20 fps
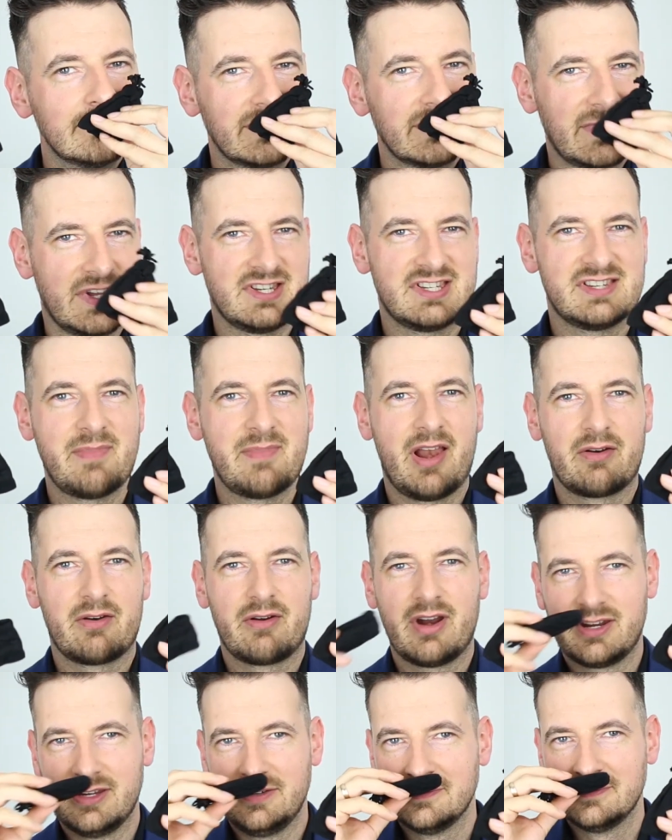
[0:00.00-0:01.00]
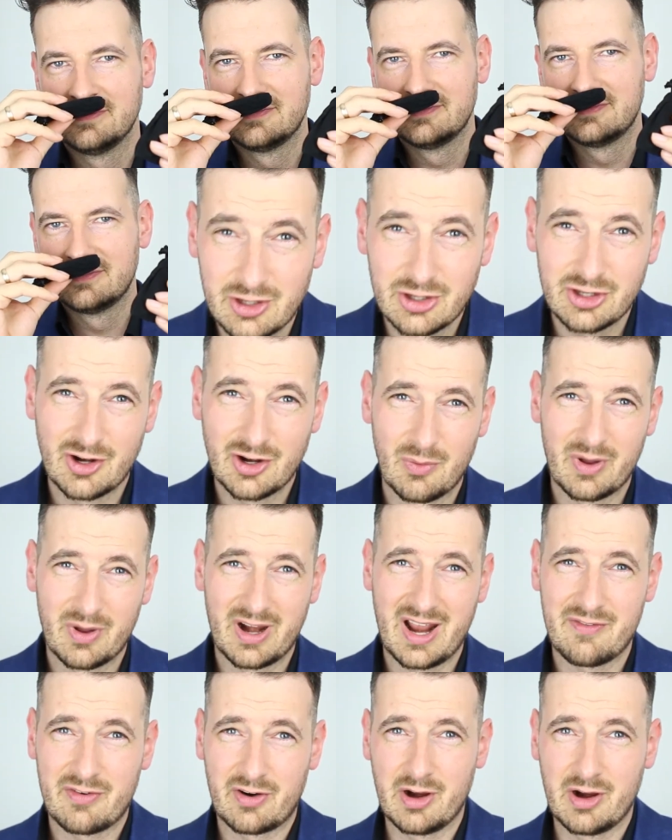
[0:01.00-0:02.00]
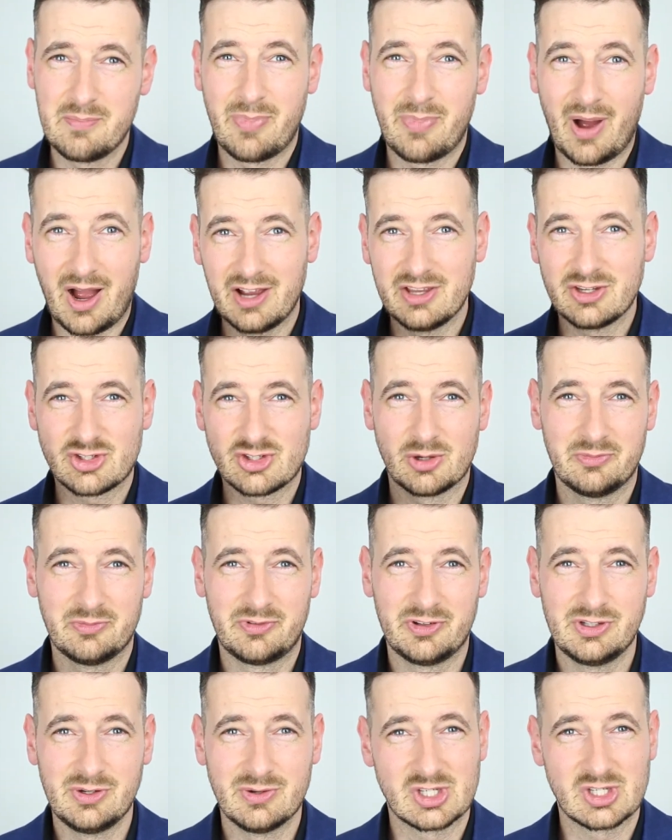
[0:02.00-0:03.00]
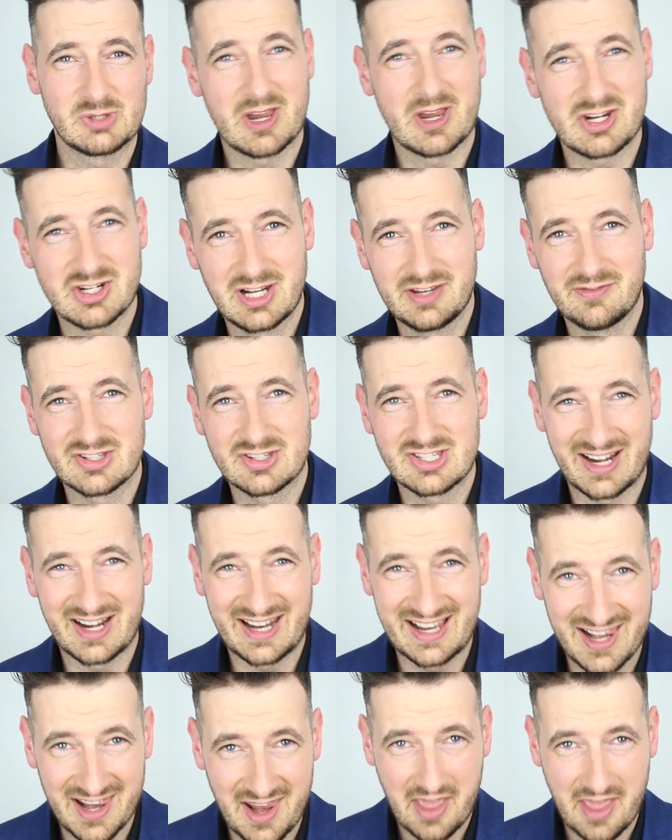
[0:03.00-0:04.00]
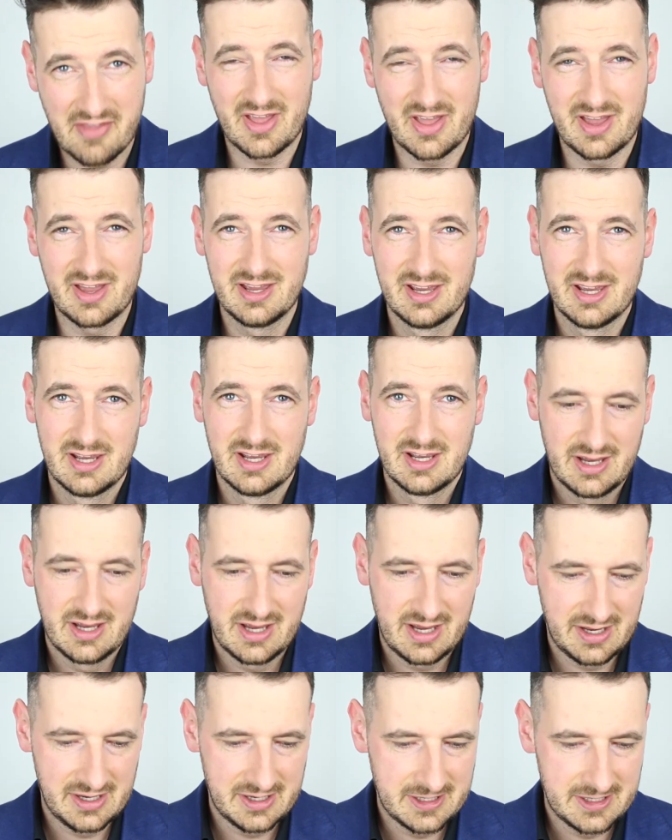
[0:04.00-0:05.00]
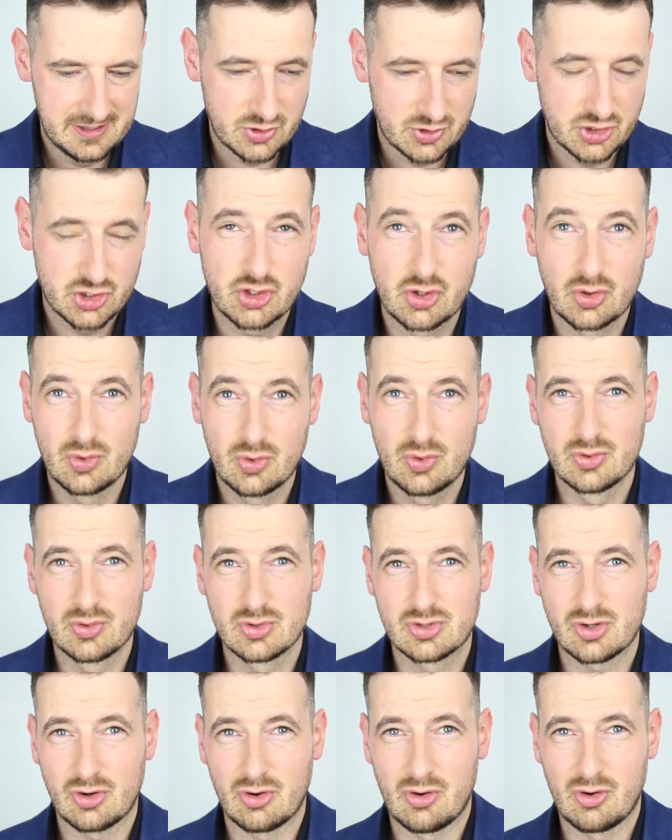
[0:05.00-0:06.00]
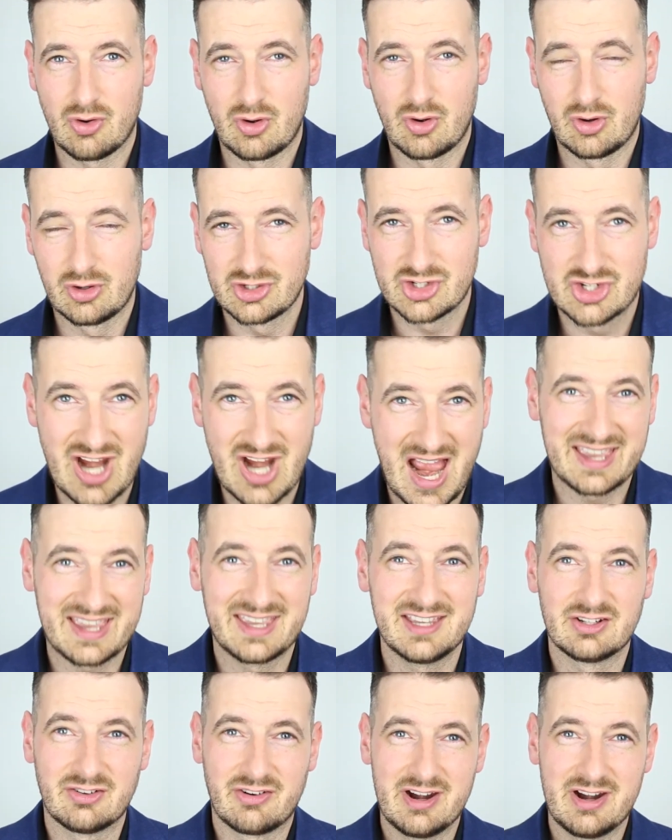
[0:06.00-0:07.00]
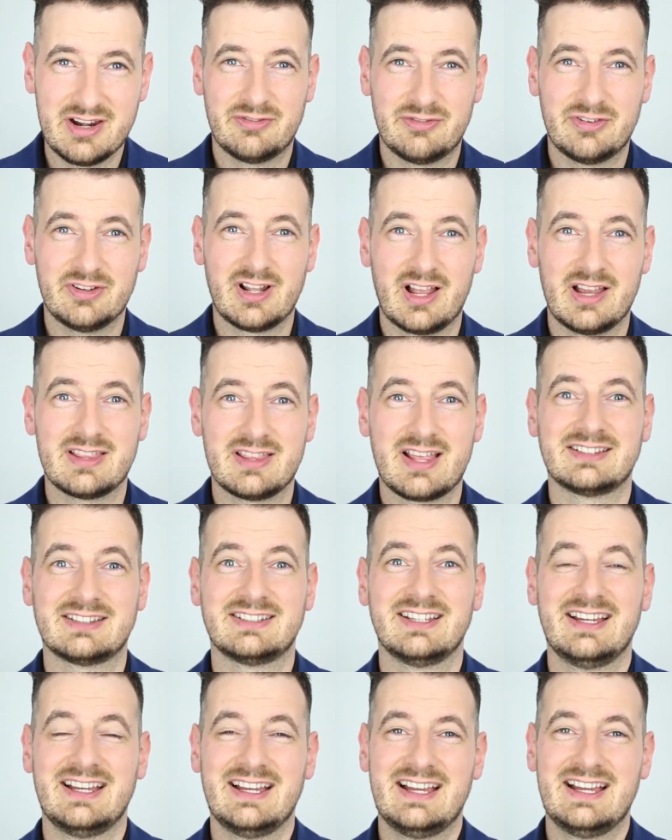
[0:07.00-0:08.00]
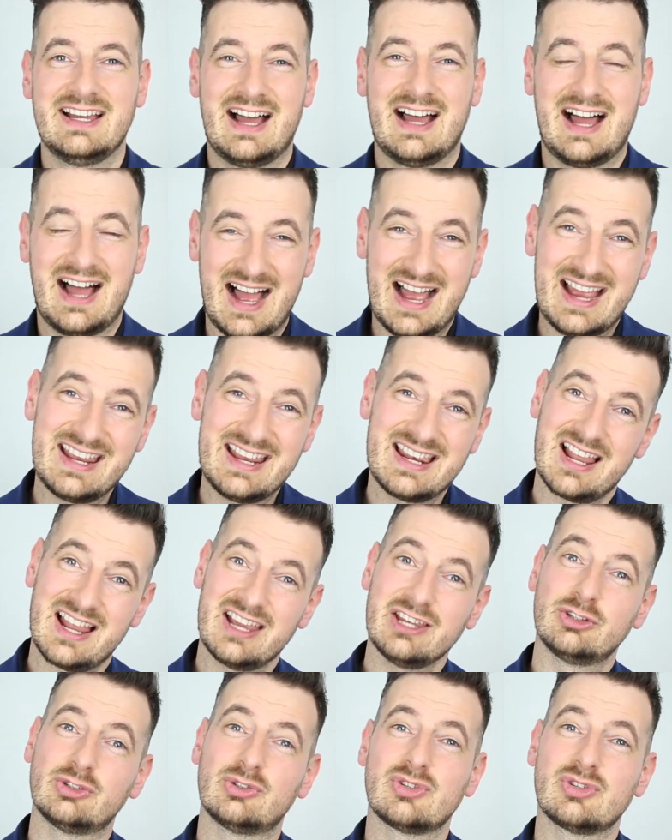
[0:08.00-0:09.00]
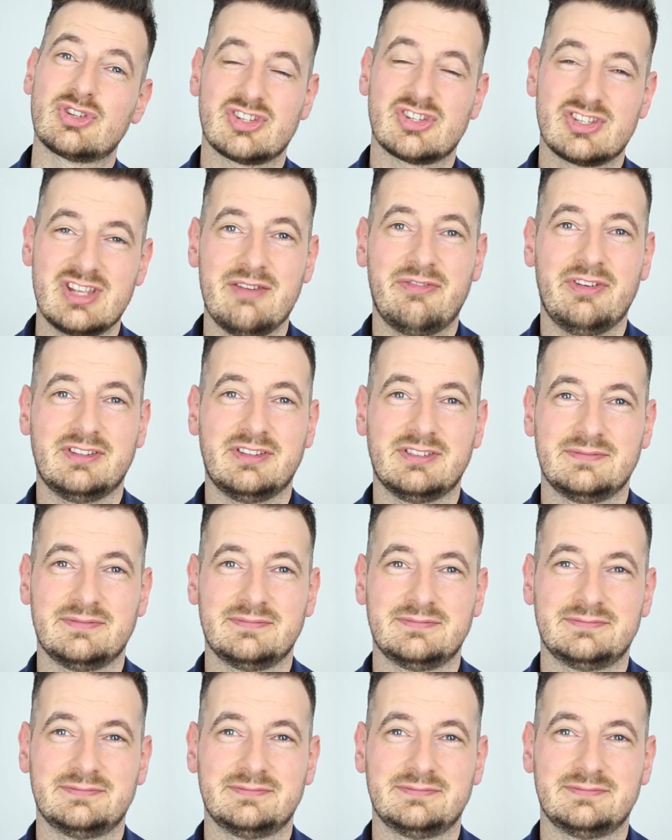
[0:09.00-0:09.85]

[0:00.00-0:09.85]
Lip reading: They smell already. You know, whenever I buy something new, especially if it's like a leather shoes or jacket or anything like that, I like to sniff it.